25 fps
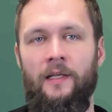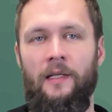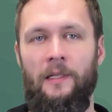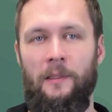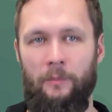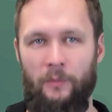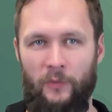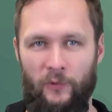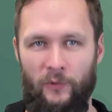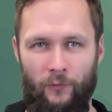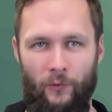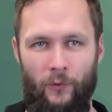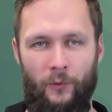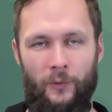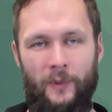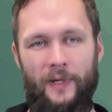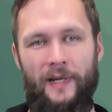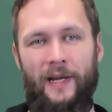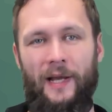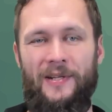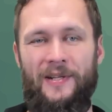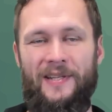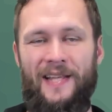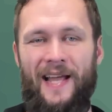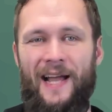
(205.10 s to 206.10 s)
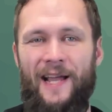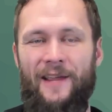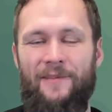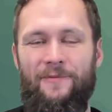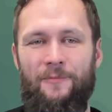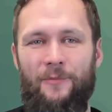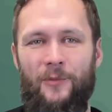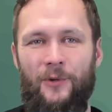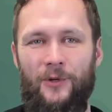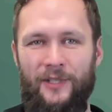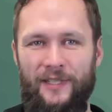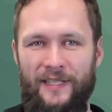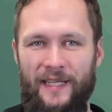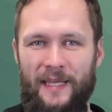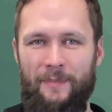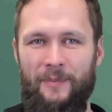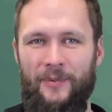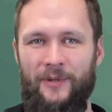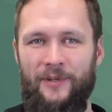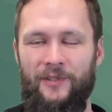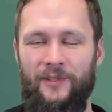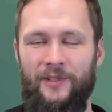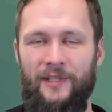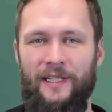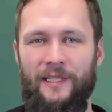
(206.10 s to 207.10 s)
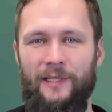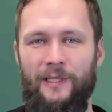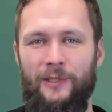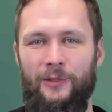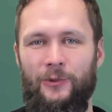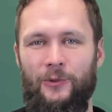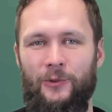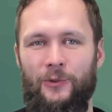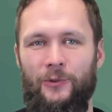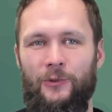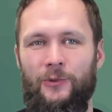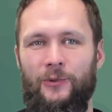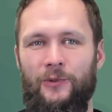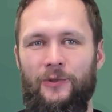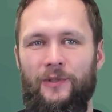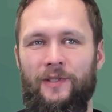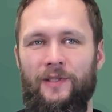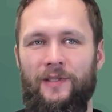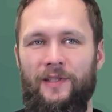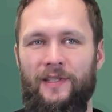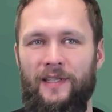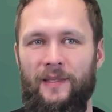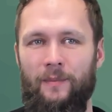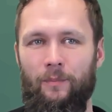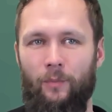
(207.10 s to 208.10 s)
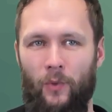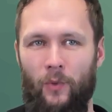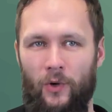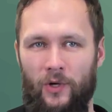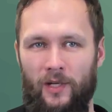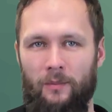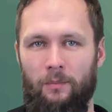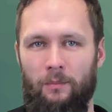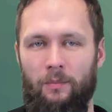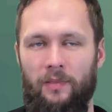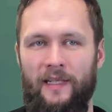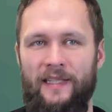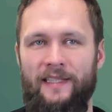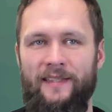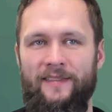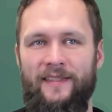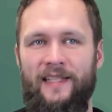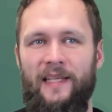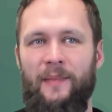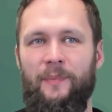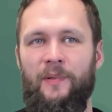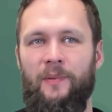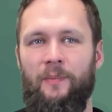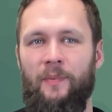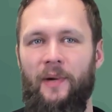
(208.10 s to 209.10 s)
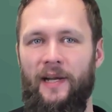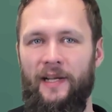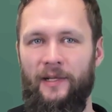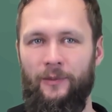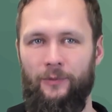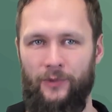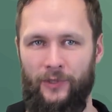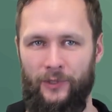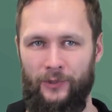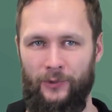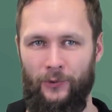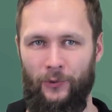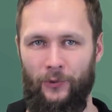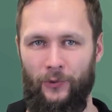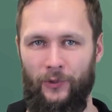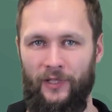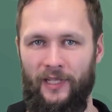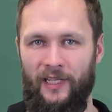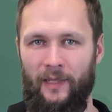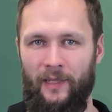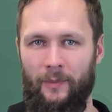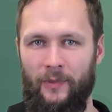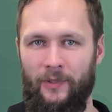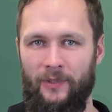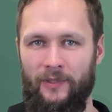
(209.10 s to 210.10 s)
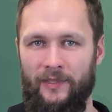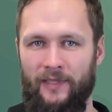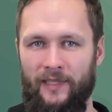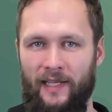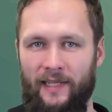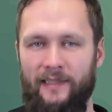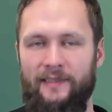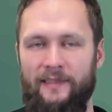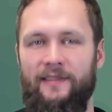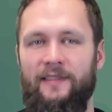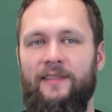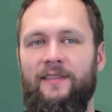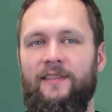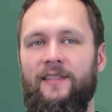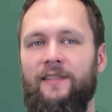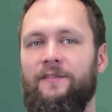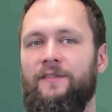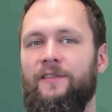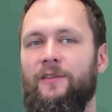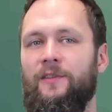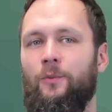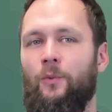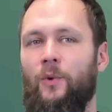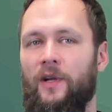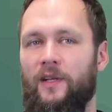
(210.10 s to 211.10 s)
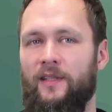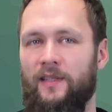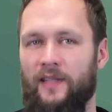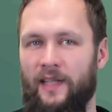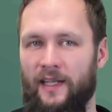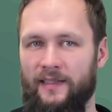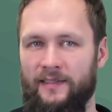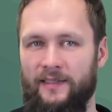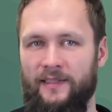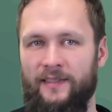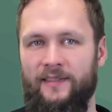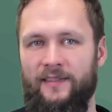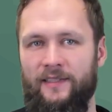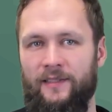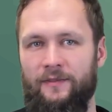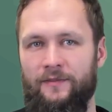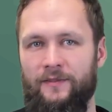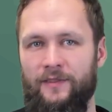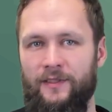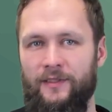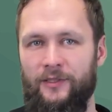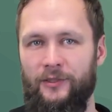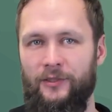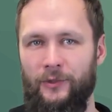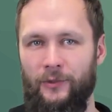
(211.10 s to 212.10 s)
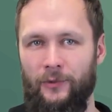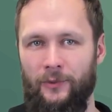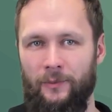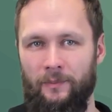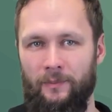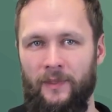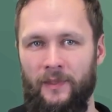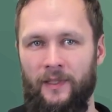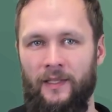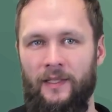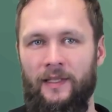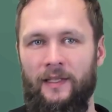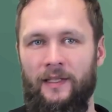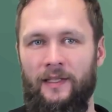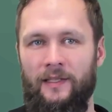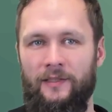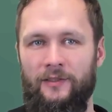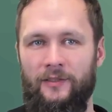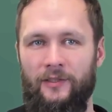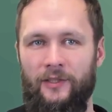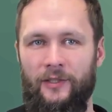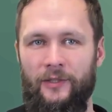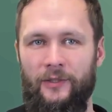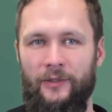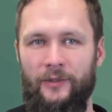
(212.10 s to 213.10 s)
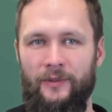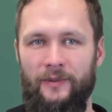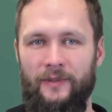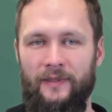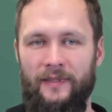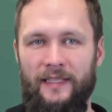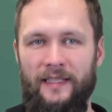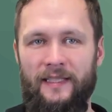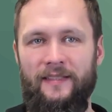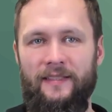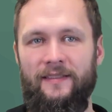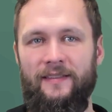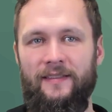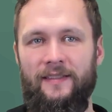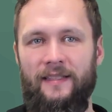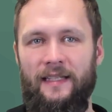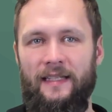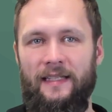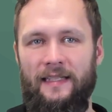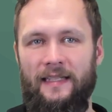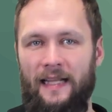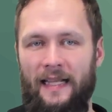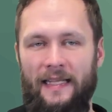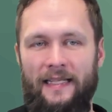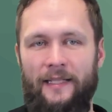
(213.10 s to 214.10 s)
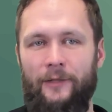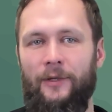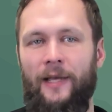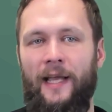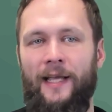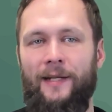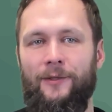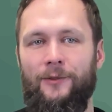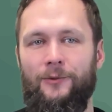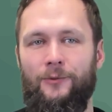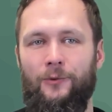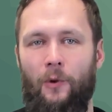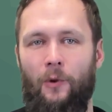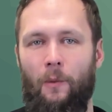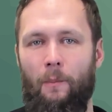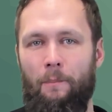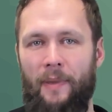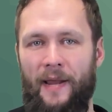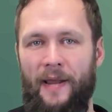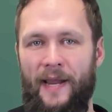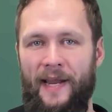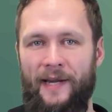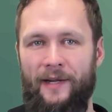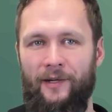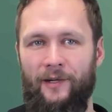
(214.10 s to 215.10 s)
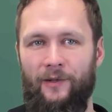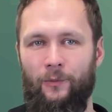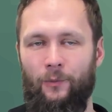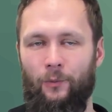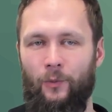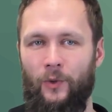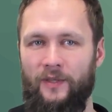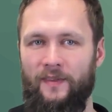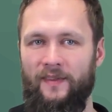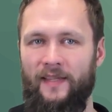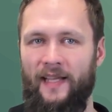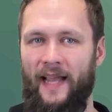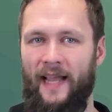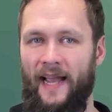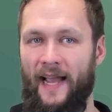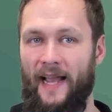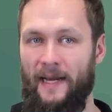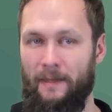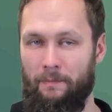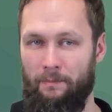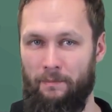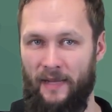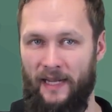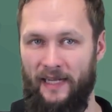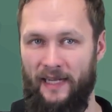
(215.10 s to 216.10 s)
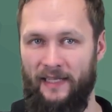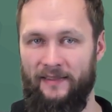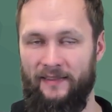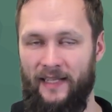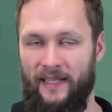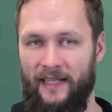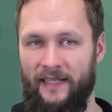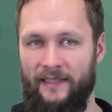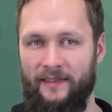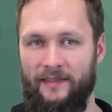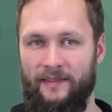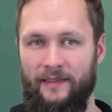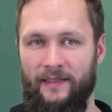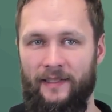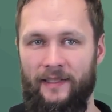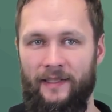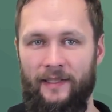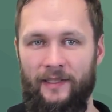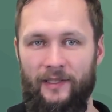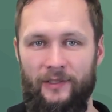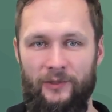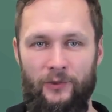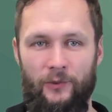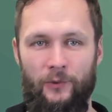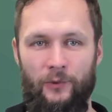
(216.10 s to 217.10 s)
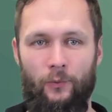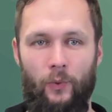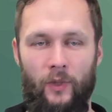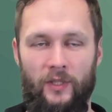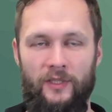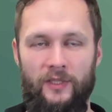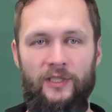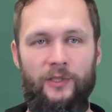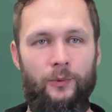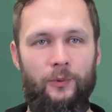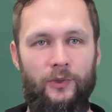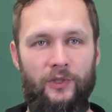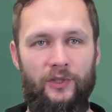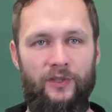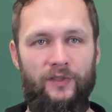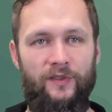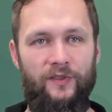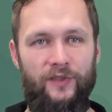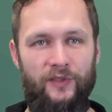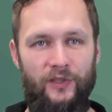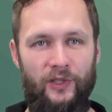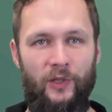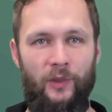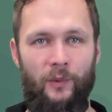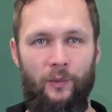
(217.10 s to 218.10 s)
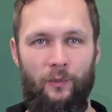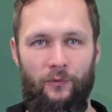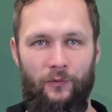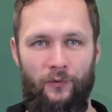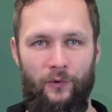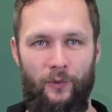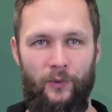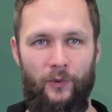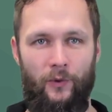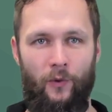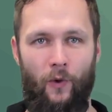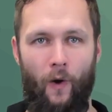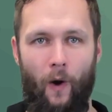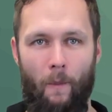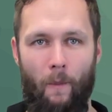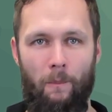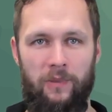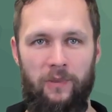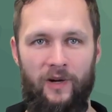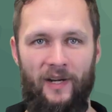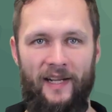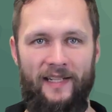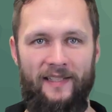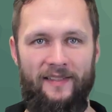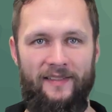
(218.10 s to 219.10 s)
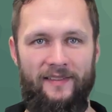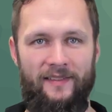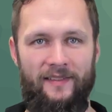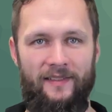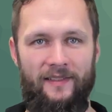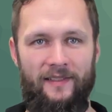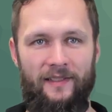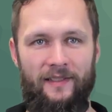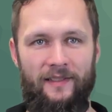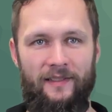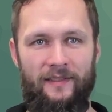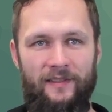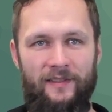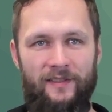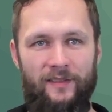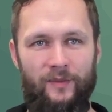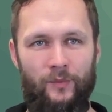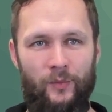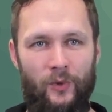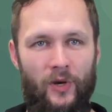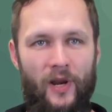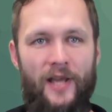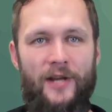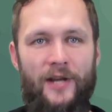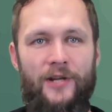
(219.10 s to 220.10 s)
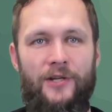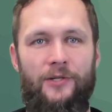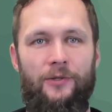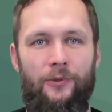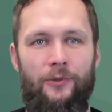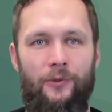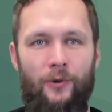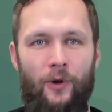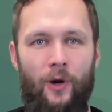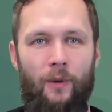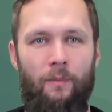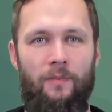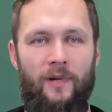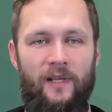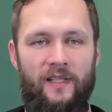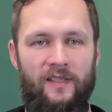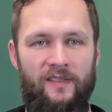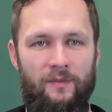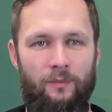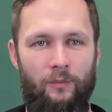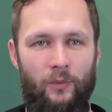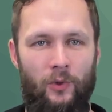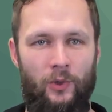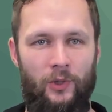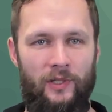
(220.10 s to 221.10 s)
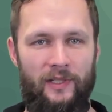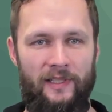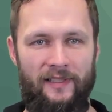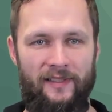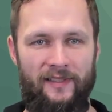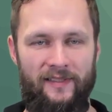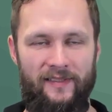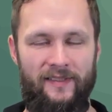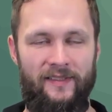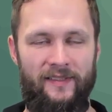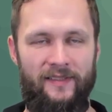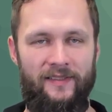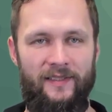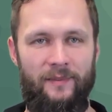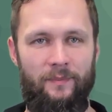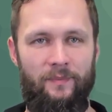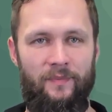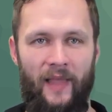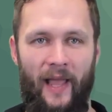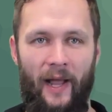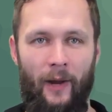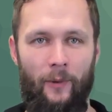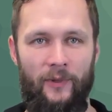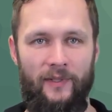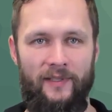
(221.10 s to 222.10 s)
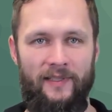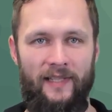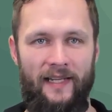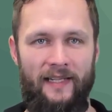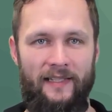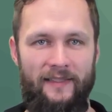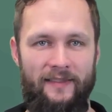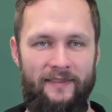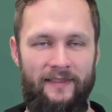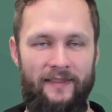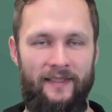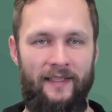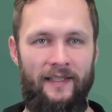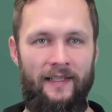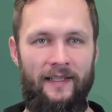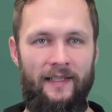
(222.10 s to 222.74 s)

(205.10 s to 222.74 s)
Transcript: Before we now dive more deeper into the model, please keep in mind we're talking about 1971, 1972. So this, like, you cannot compare what they had back then to what you would assume from a complex simulation or complex model and system nowadays.